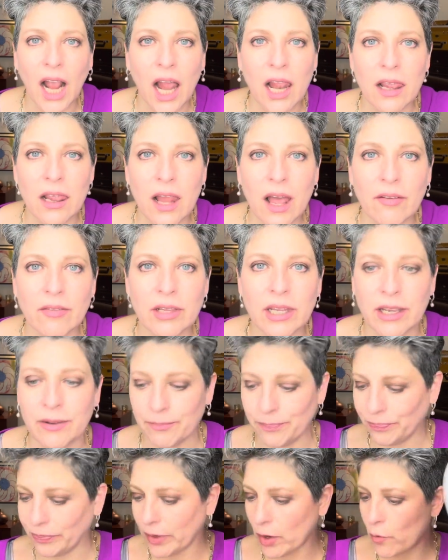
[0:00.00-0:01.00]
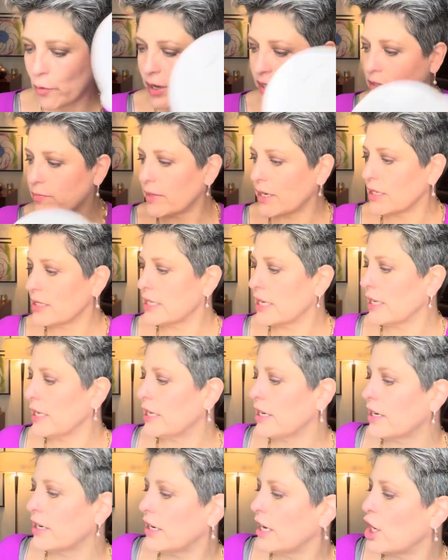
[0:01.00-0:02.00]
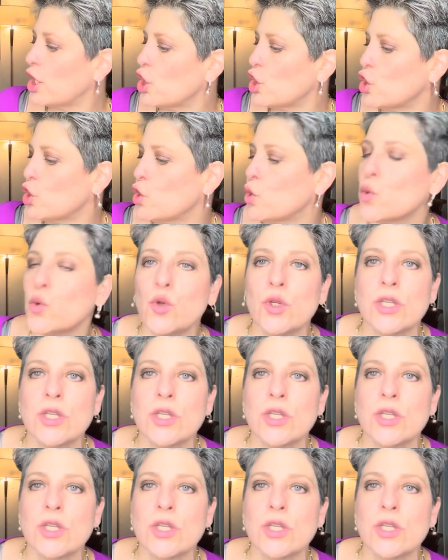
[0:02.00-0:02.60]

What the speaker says: Lovely. Westman Atelier, you